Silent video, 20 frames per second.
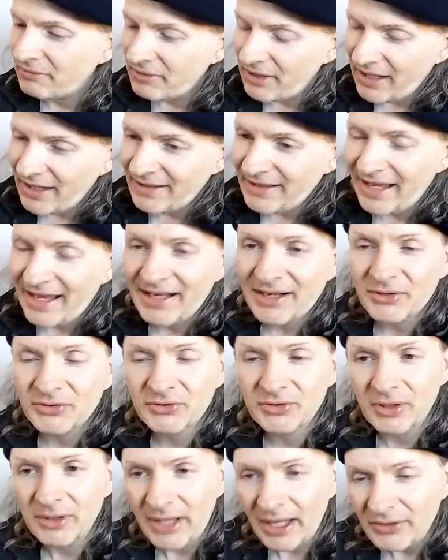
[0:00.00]
in a
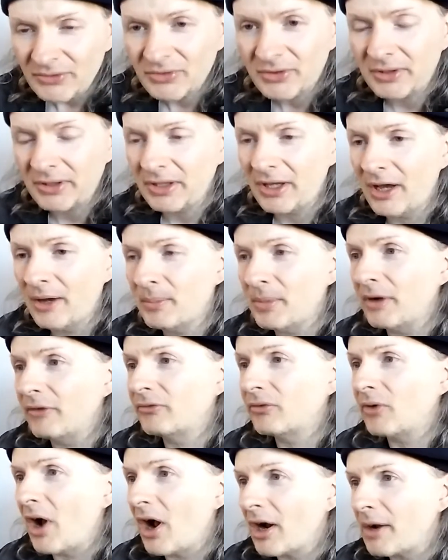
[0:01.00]
select club
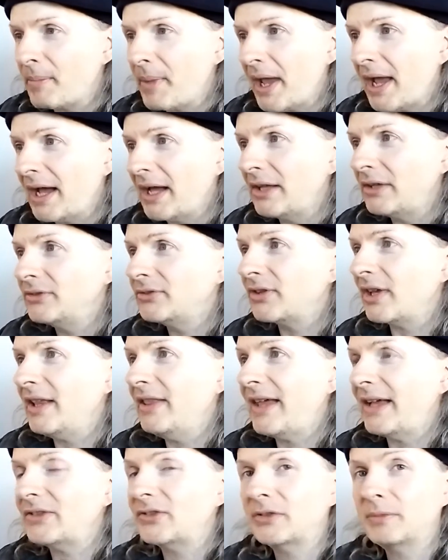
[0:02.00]
of rock bands
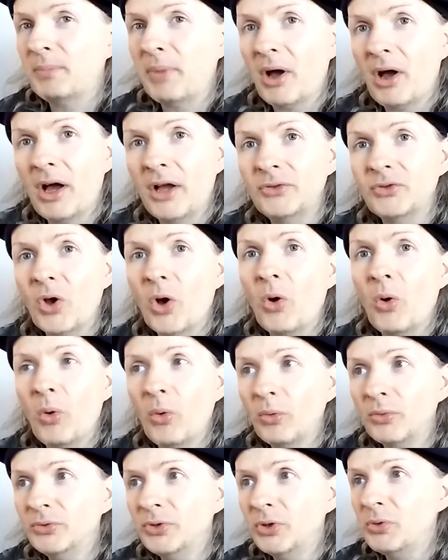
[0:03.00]
that spawned a
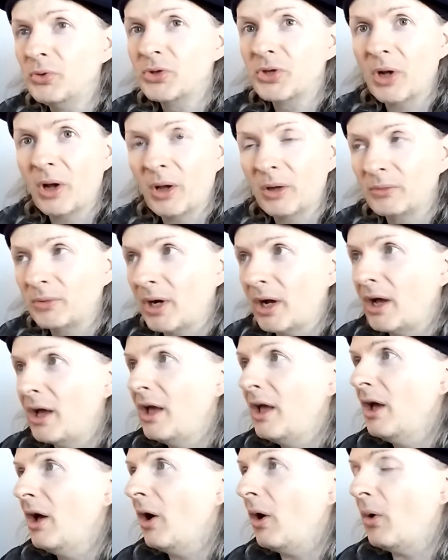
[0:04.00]
whole new genre,
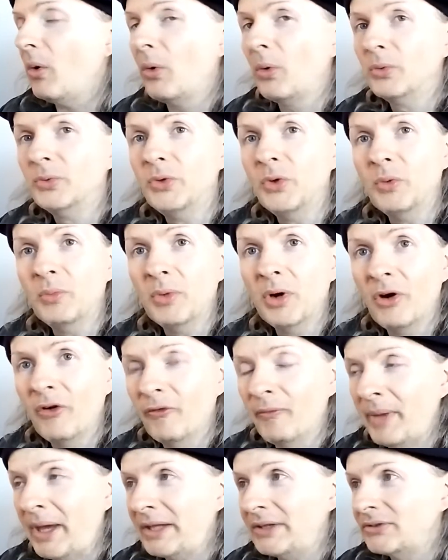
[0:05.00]
a whole new
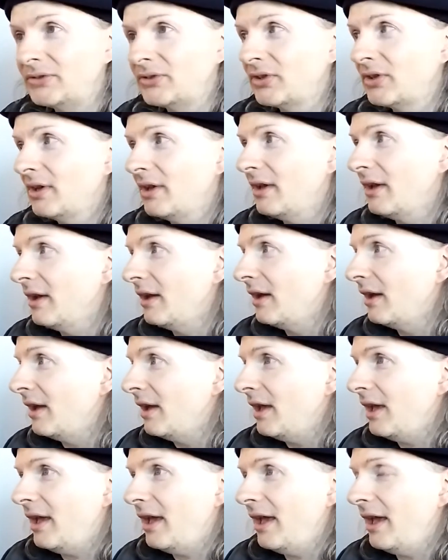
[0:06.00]
movement,
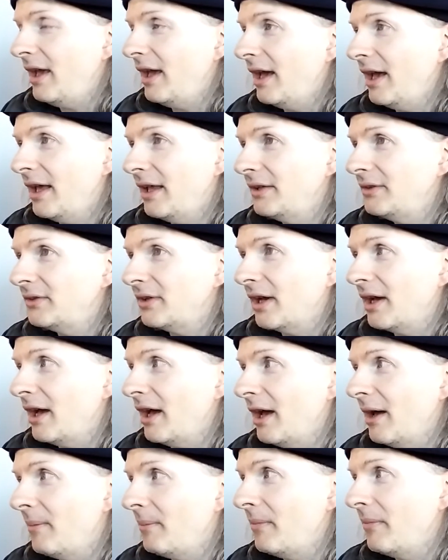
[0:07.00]
and
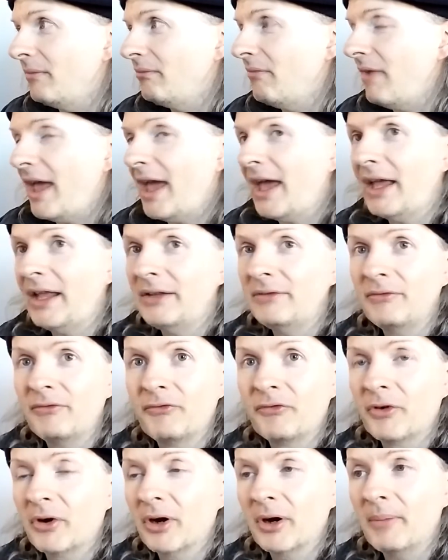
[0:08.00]

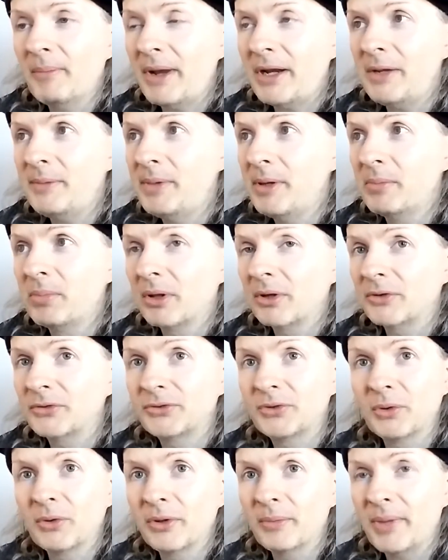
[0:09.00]
for many people are
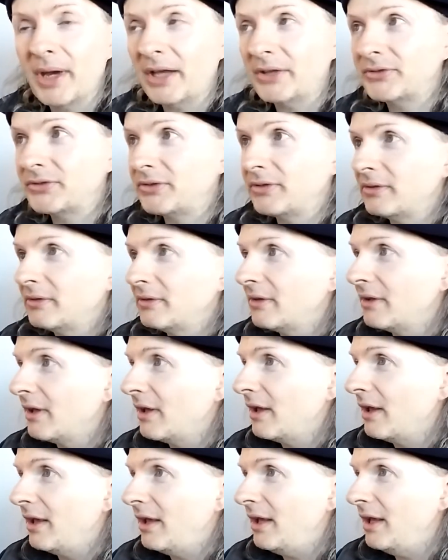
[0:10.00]
still the best
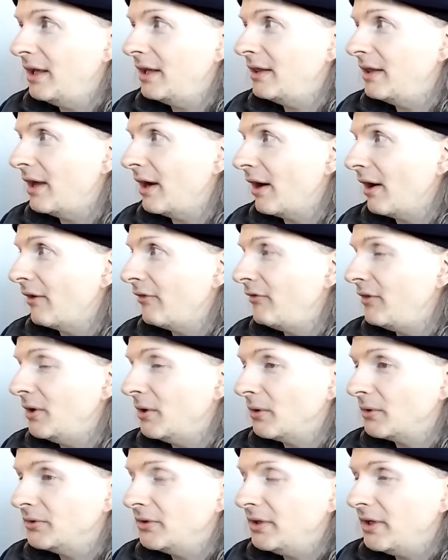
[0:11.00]
in their
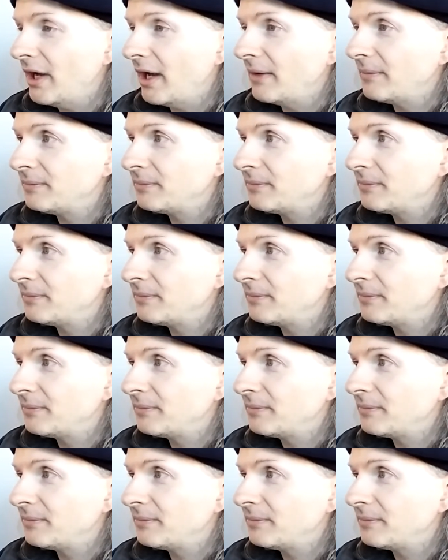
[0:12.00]
field, yeah.